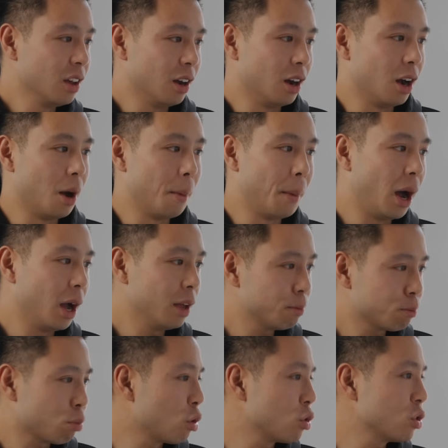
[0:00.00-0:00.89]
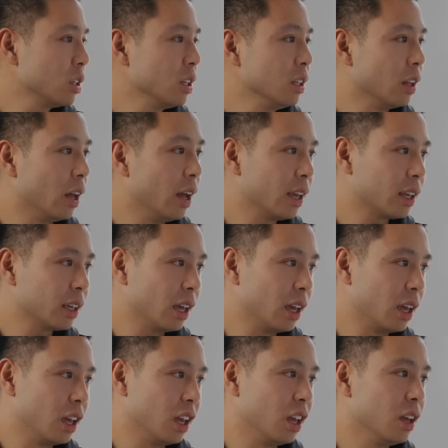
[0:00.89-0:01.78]
Um, I personally like
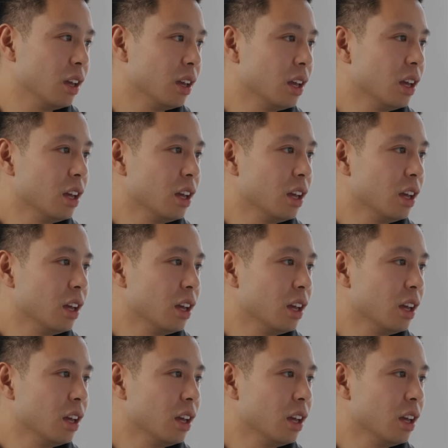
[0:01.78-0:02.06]
a